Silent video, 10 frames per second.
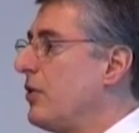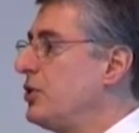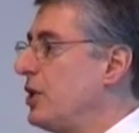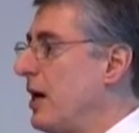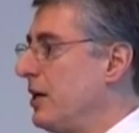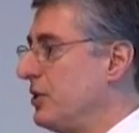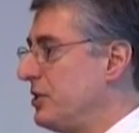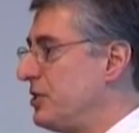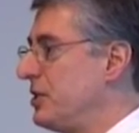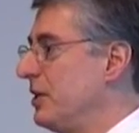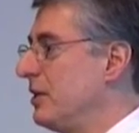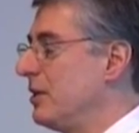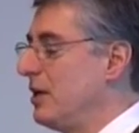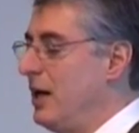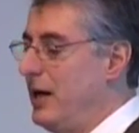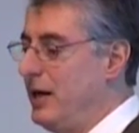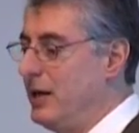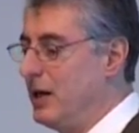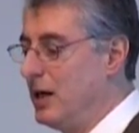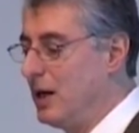the child is still
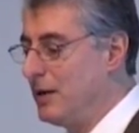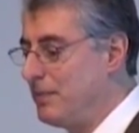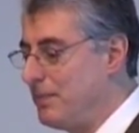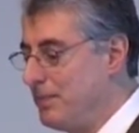a